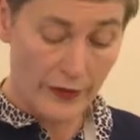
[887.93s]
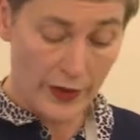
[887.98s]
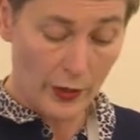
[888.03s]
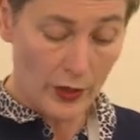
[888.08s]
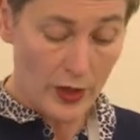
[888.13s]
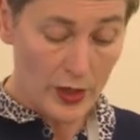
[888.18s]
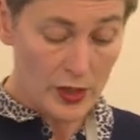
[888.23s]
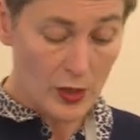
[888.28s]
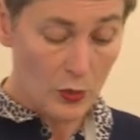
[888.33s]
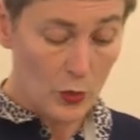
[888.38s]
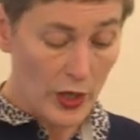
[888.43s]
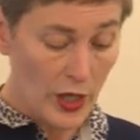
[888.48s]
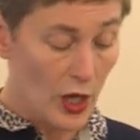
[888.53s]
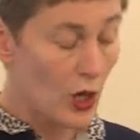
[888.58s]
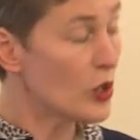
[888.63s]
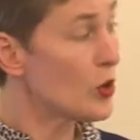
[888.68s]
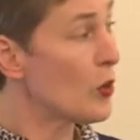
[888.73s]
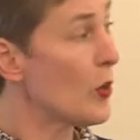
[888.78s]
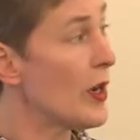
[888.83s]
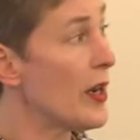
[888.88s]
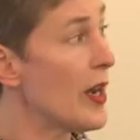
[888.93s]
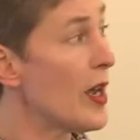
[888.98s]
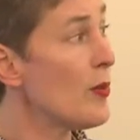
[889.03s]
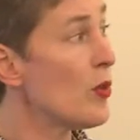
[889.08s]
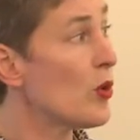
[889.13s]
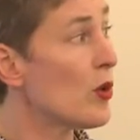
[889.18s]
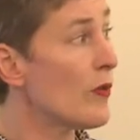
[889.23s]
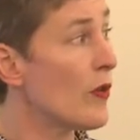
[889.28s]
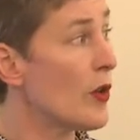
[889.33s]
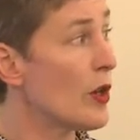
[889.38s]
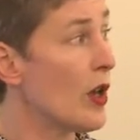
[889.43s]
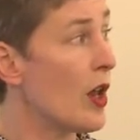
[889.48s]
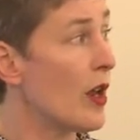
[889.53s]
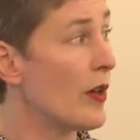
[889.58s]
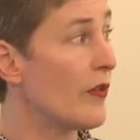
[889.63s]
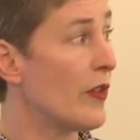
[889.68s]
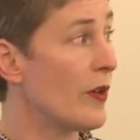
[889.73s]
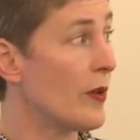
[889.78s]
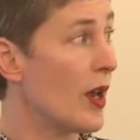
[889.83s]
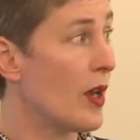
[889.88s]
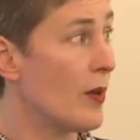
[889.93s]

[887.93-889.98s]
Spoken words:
variants, and we go to a number of online